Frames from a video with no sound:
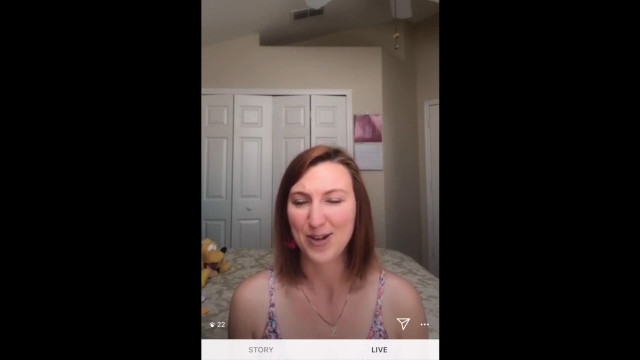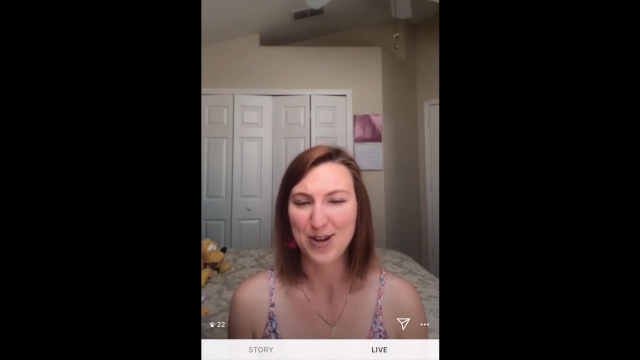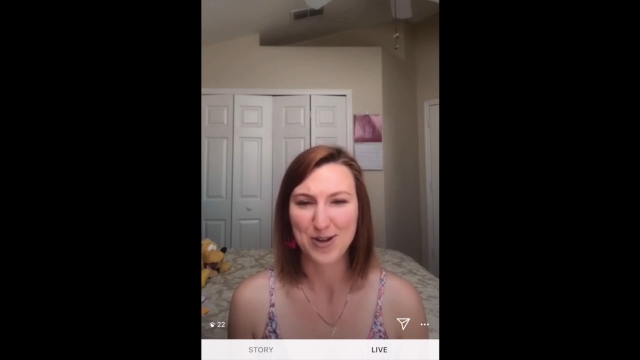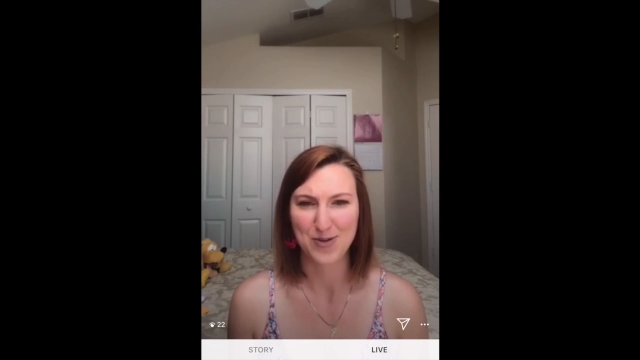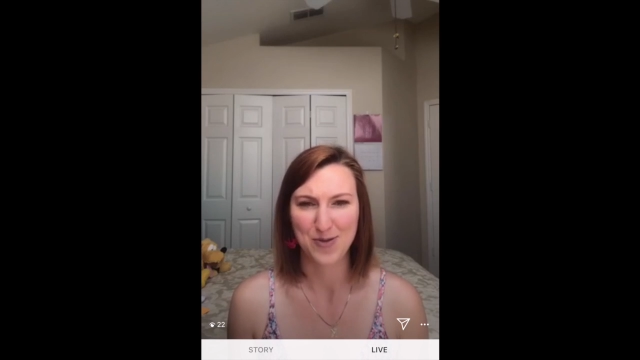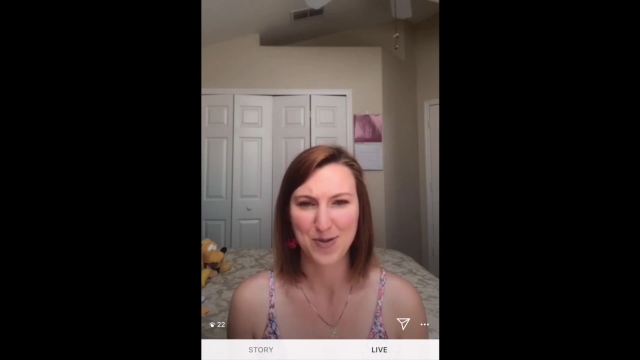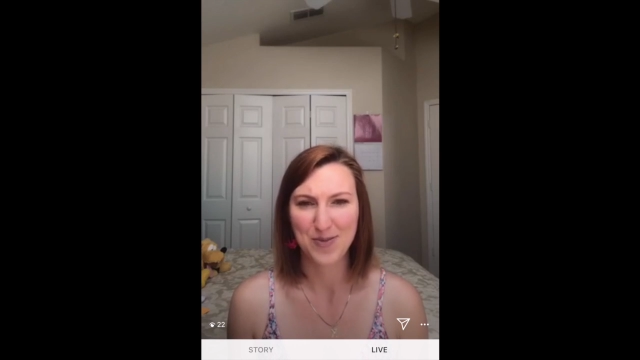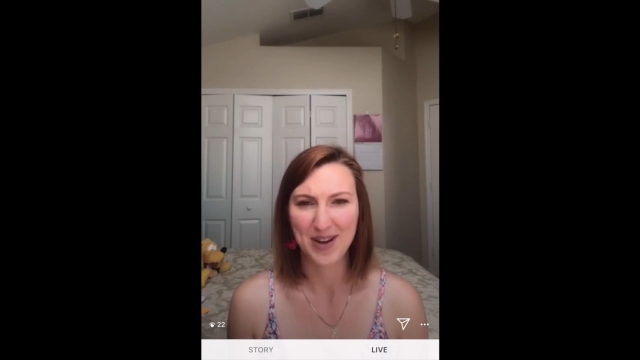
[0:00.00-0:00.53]
your
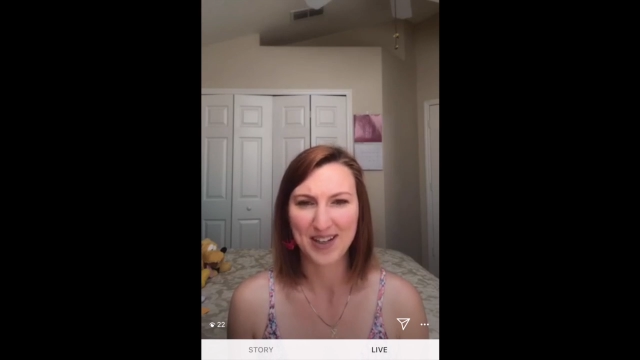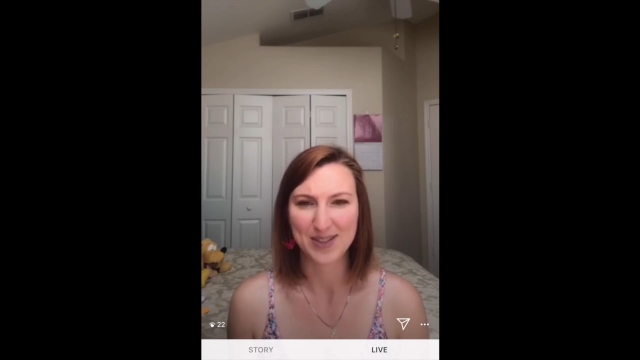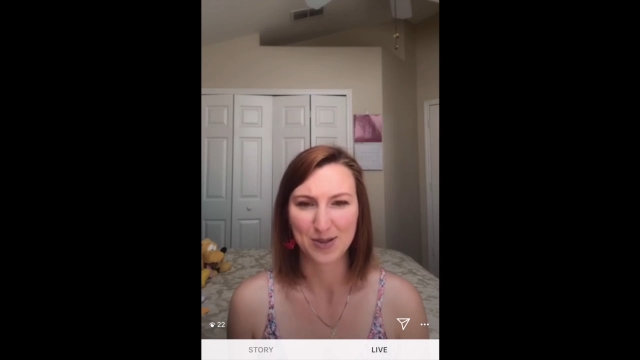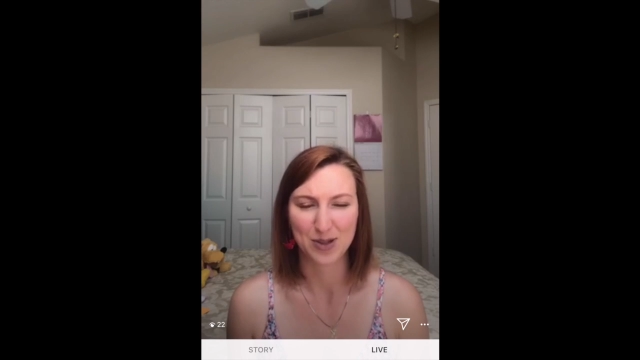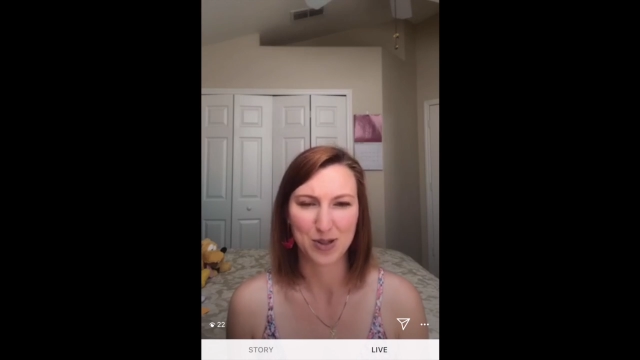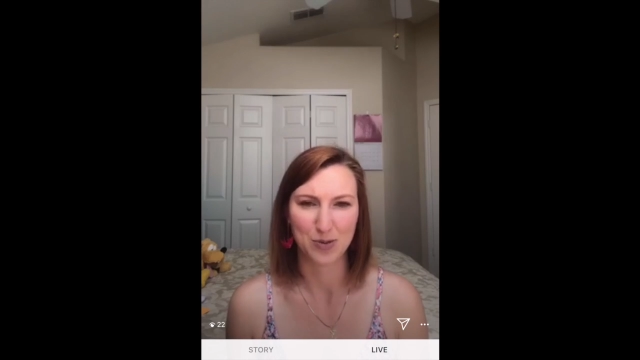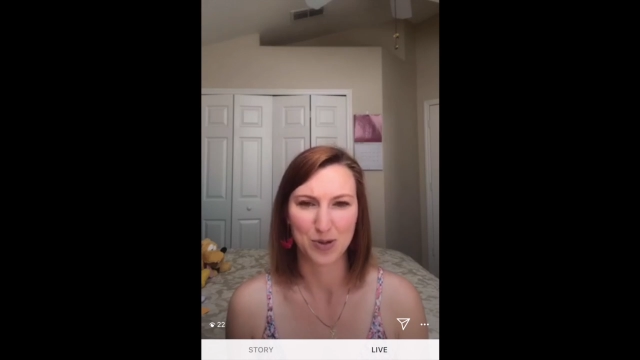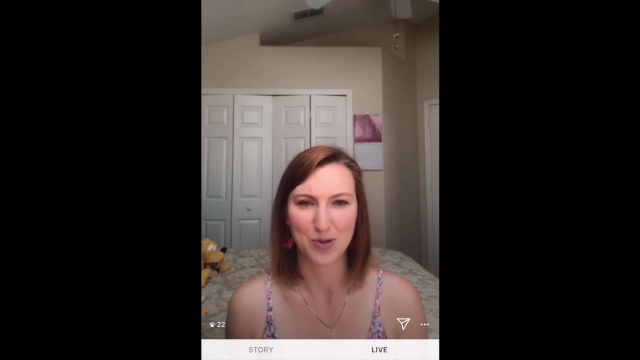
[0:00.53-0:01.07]
roommates would
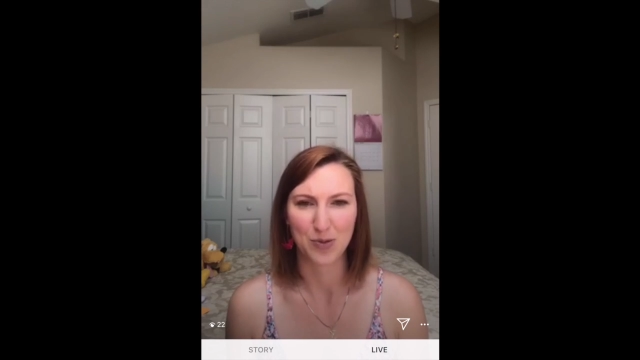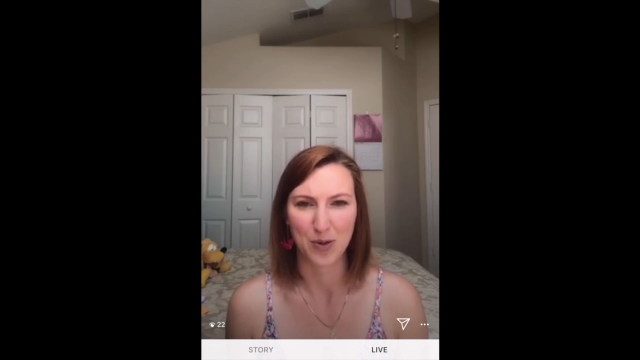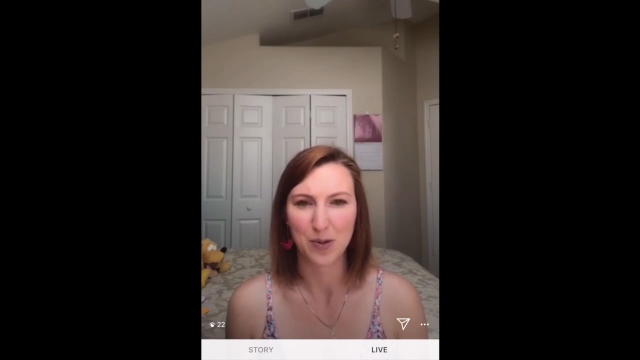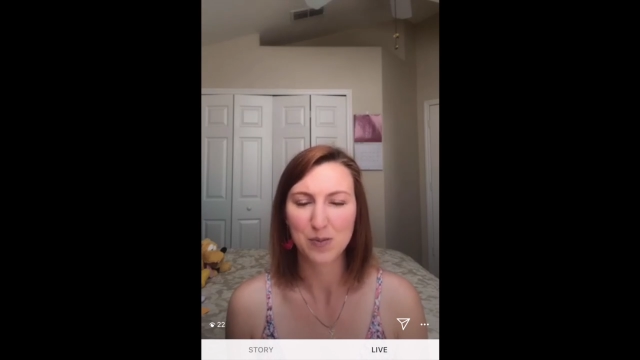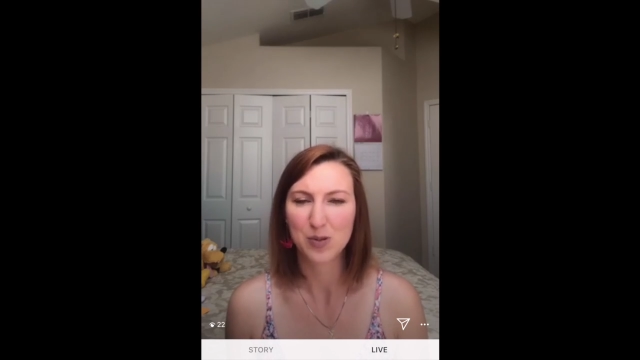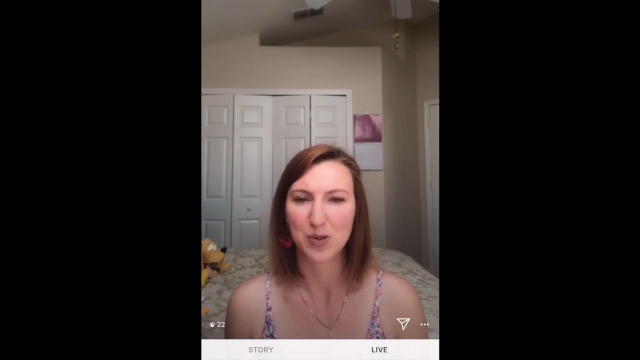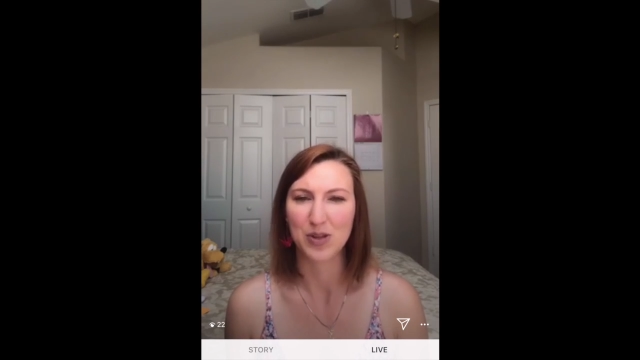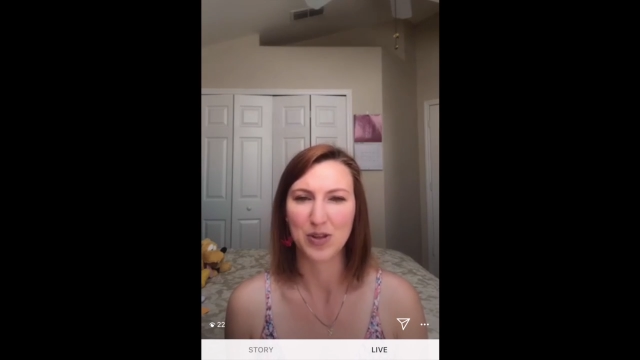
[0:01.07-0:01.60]
switch
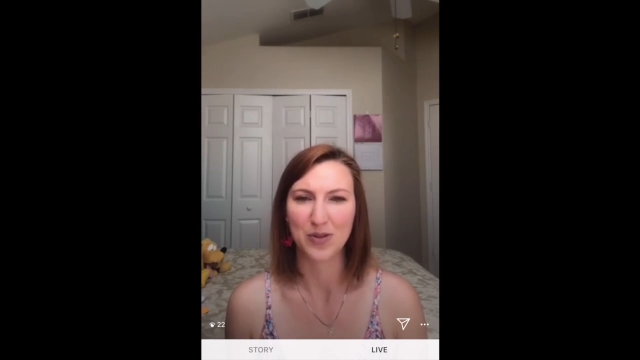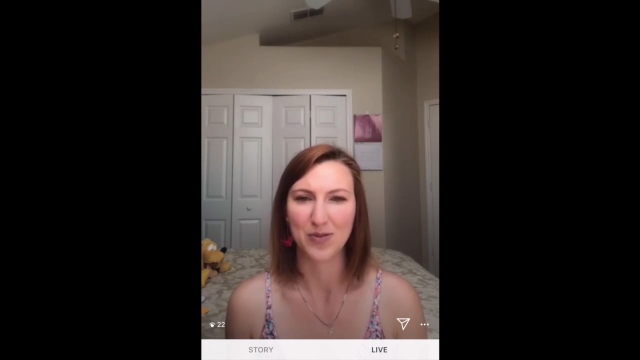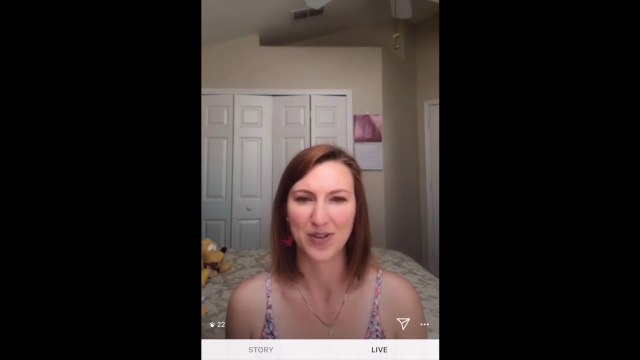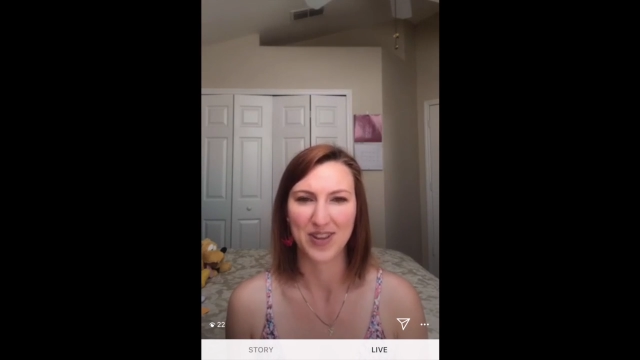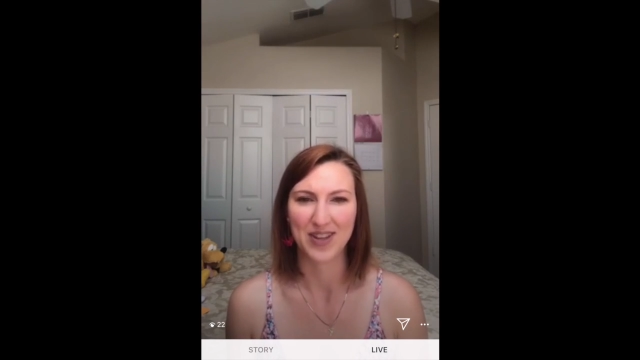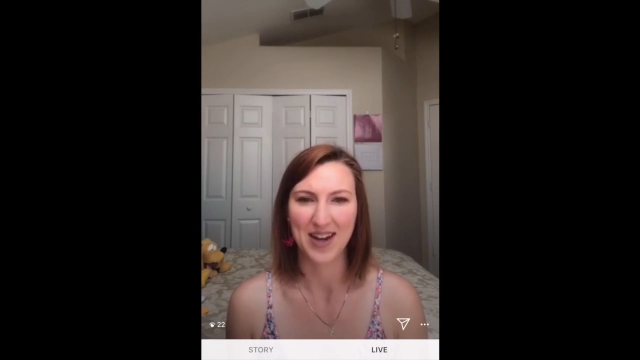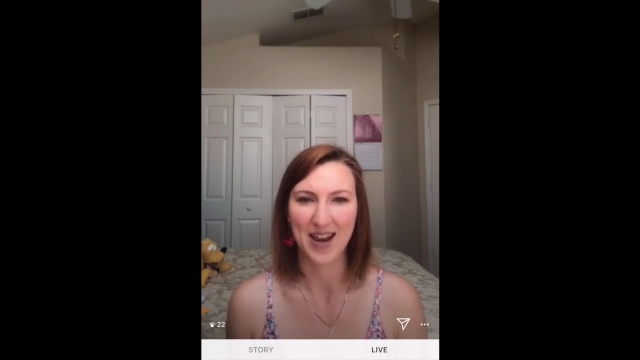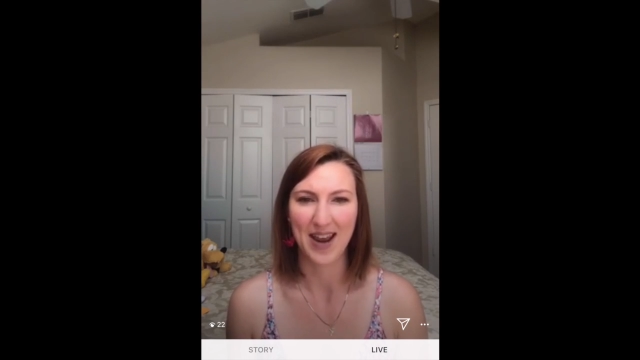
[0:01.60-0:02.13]
rooms with you for the
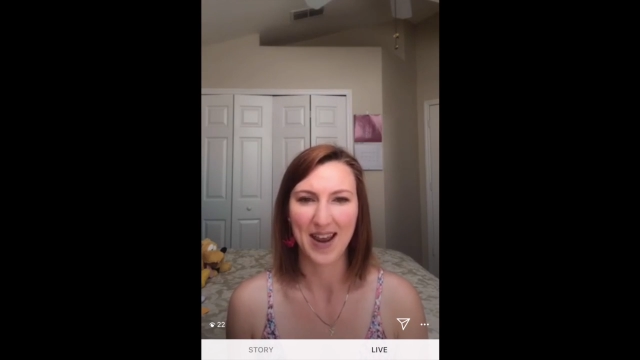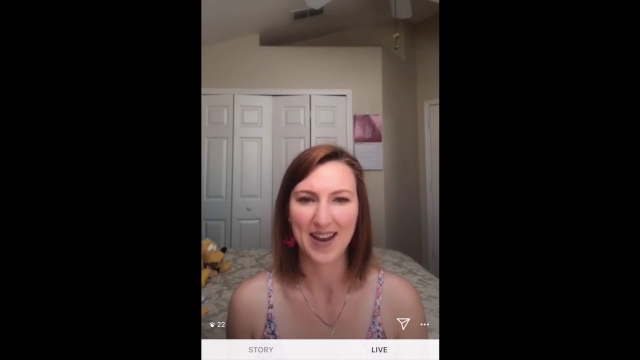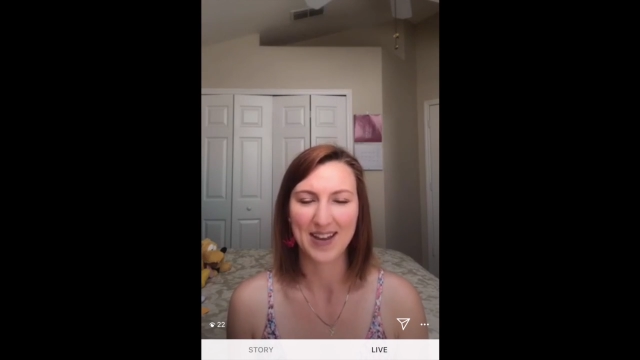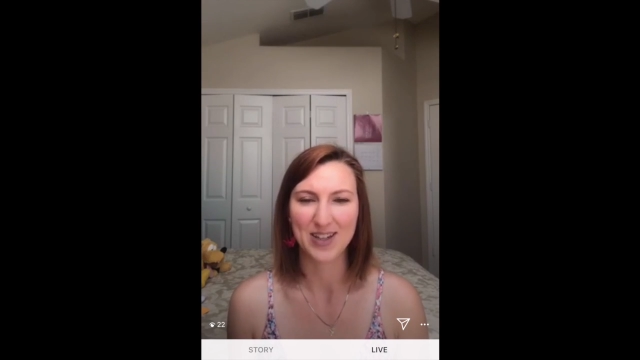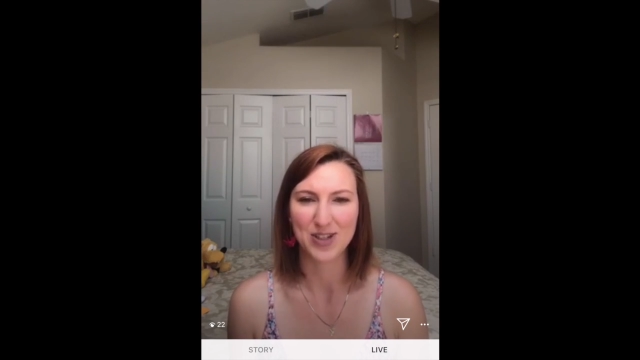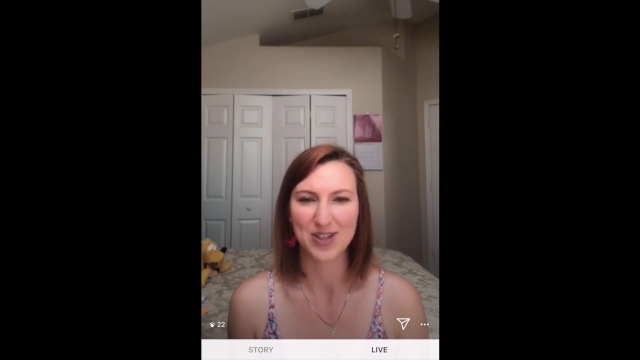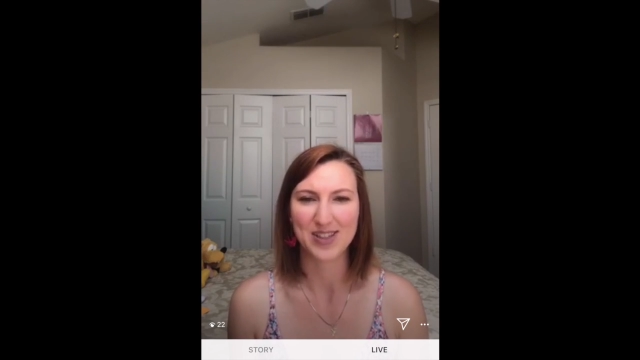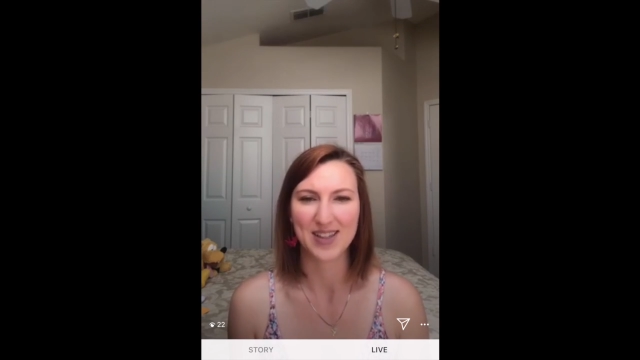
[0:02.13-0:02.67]
day, and
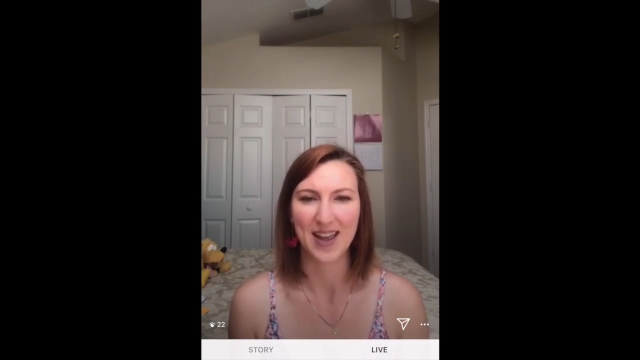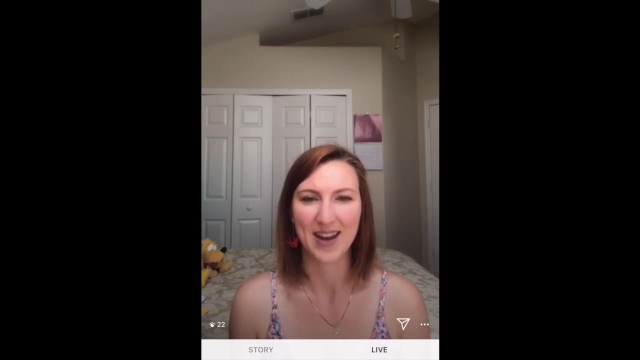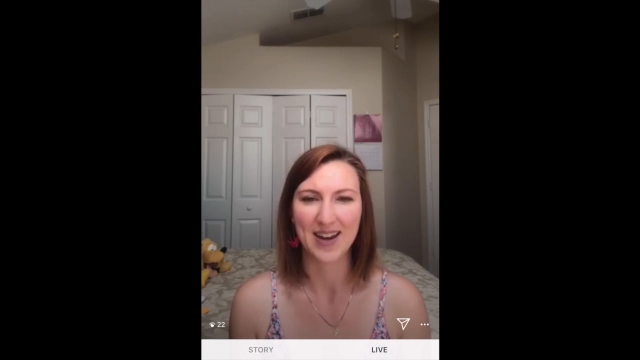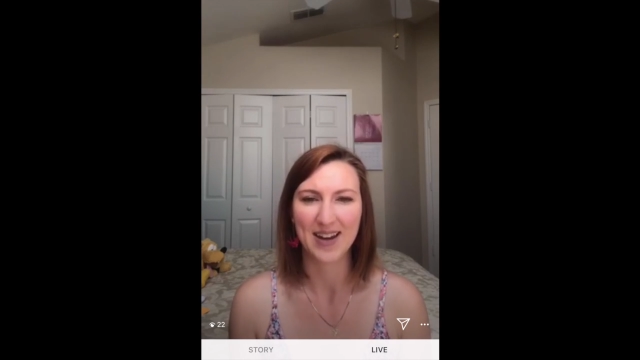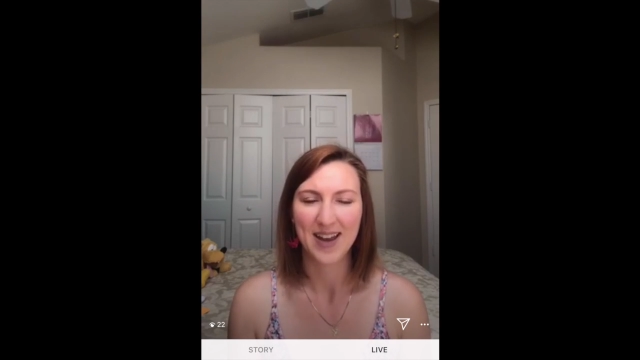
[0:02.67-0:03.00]
just like